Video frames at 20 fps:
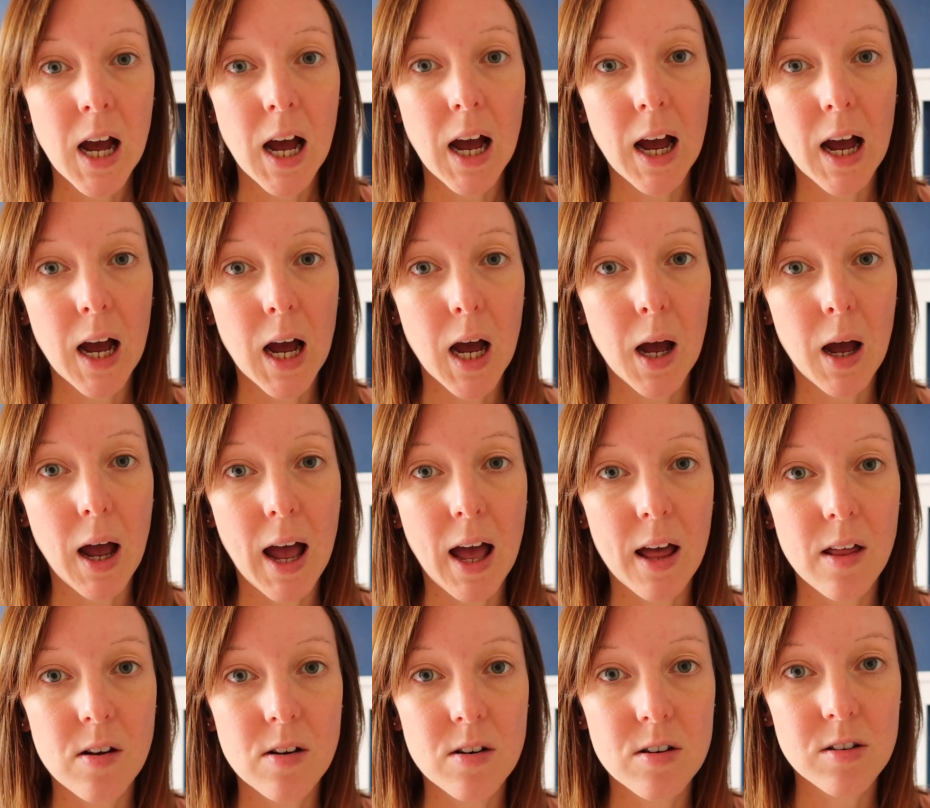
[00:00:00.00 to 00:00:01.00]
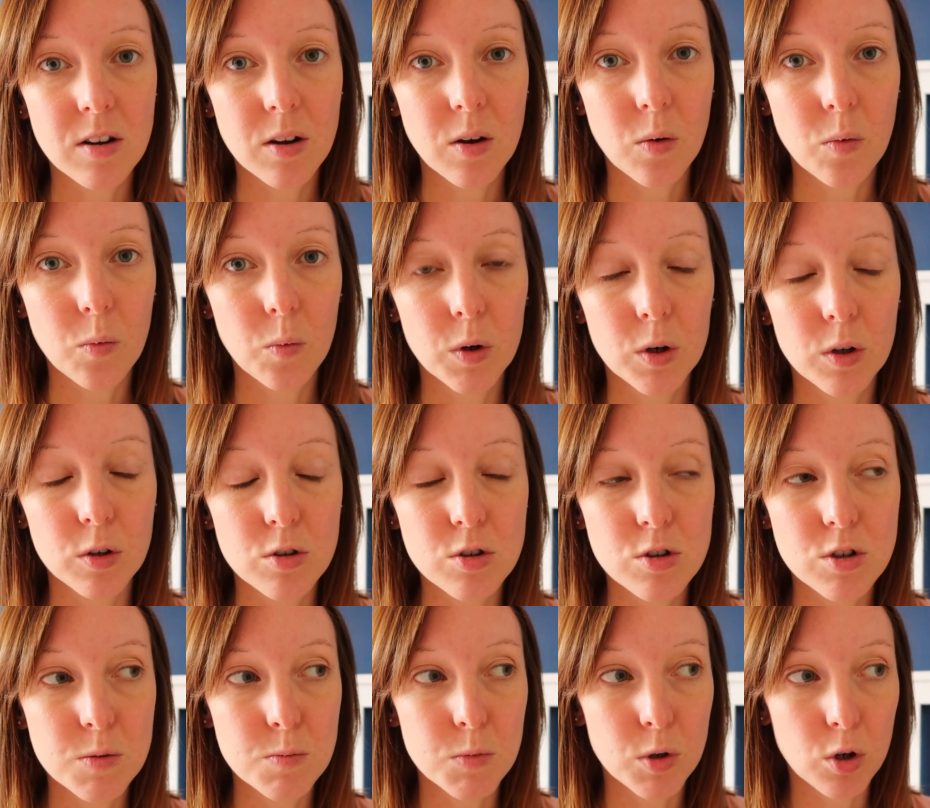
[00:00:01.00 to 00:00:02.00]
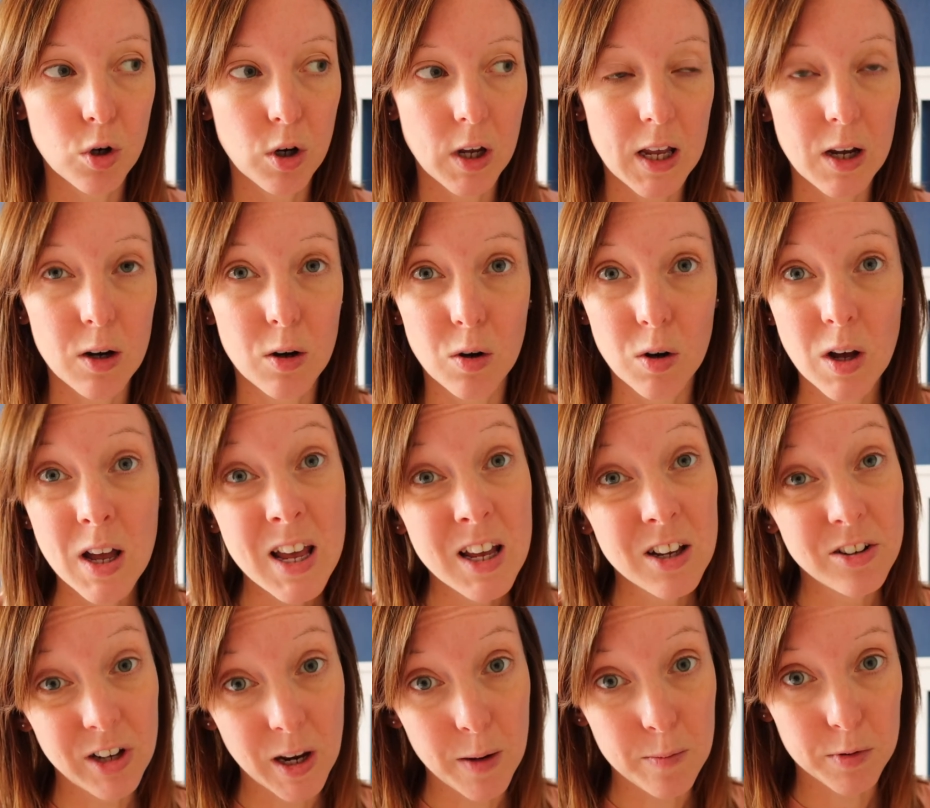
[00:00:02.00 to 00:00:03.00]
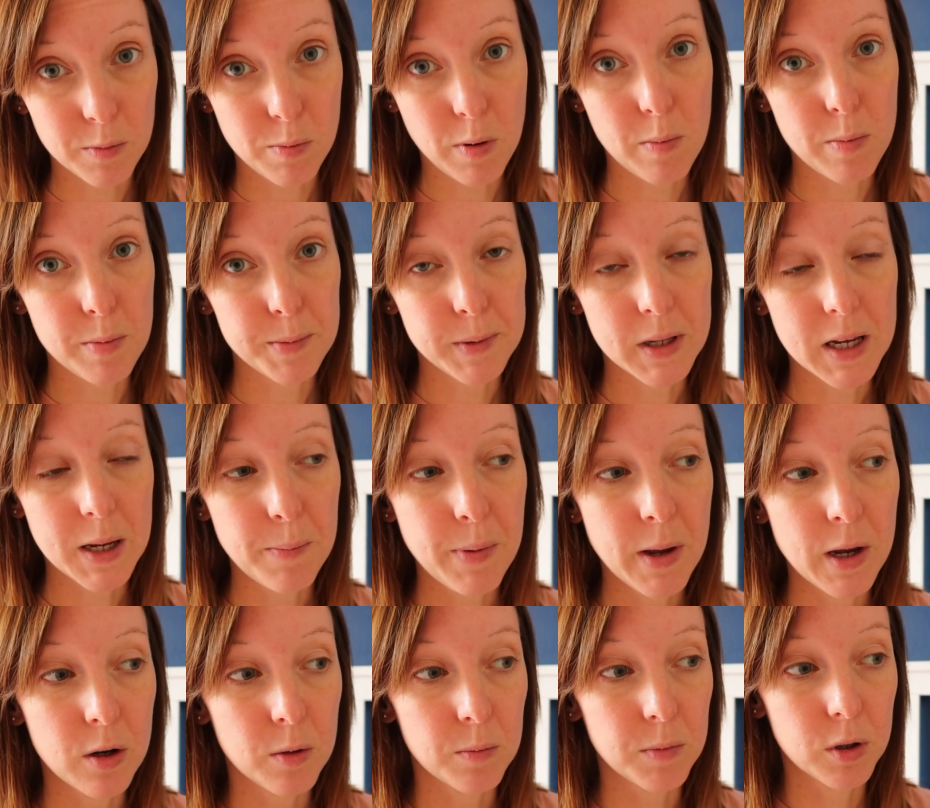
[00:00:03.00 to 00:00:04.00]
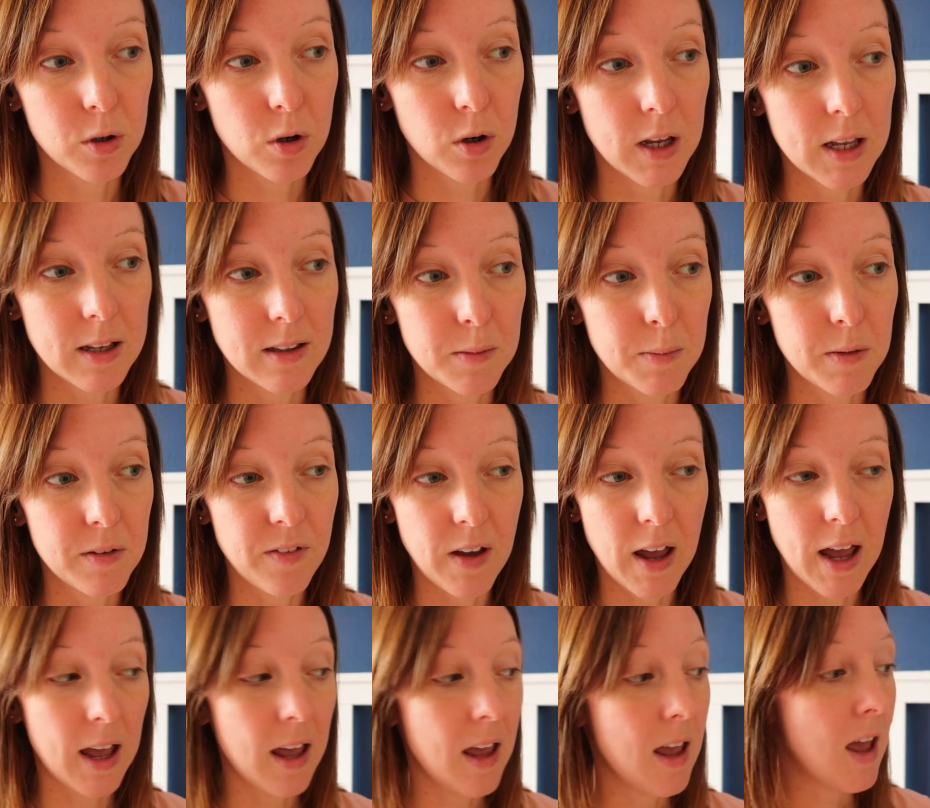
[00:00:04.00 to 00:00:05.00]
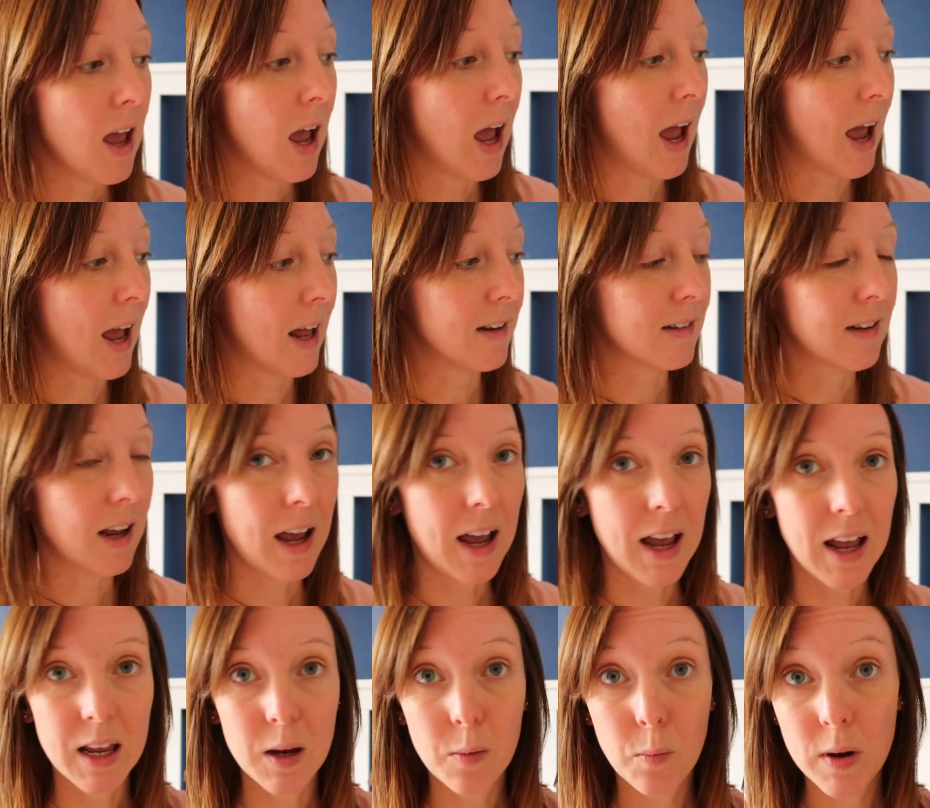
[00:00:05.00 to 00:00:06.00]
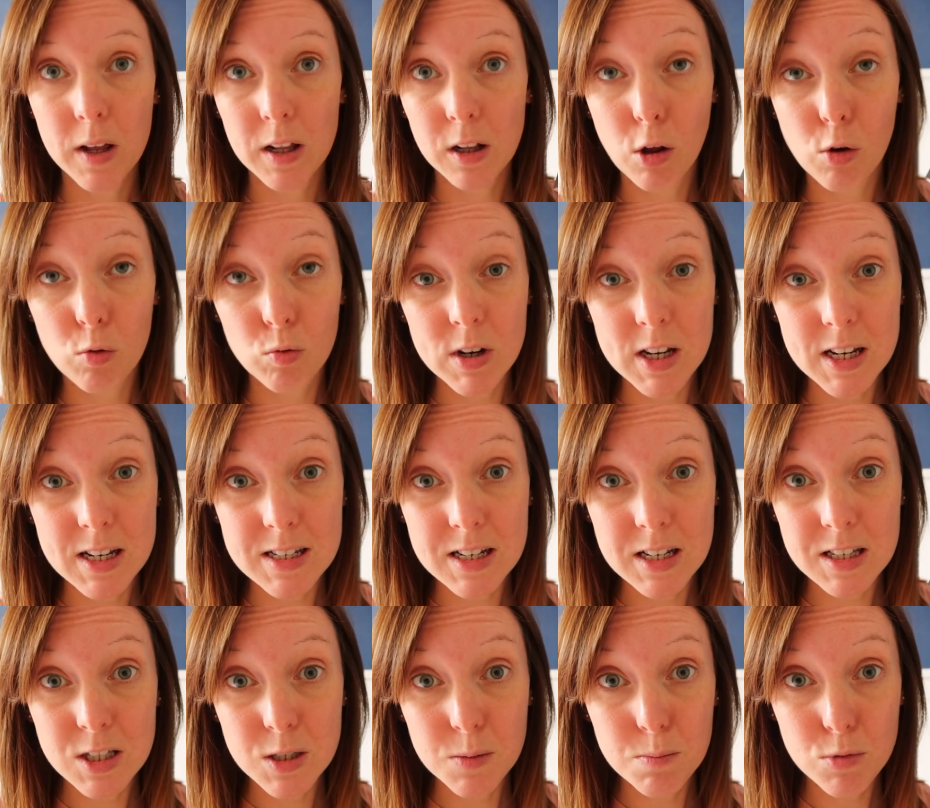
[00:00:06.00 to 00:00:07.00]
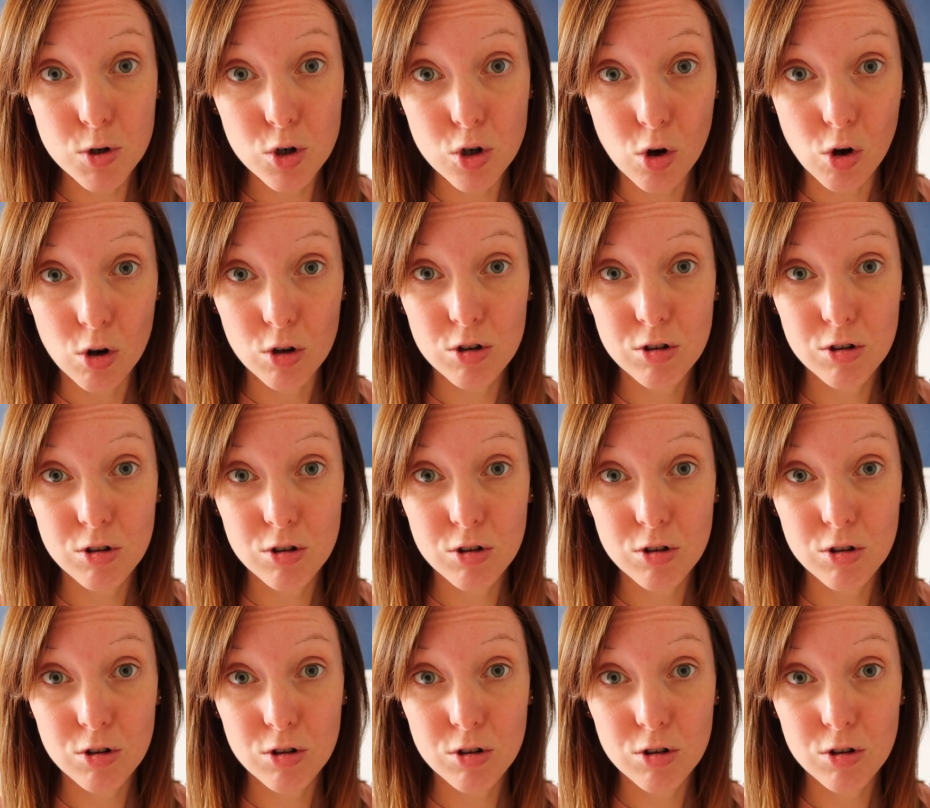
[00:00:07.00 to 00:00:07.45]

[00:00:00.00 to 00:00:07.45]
and we'll do some more cooking, or James will probably pick up the cooking, to be fair, and I will read some more.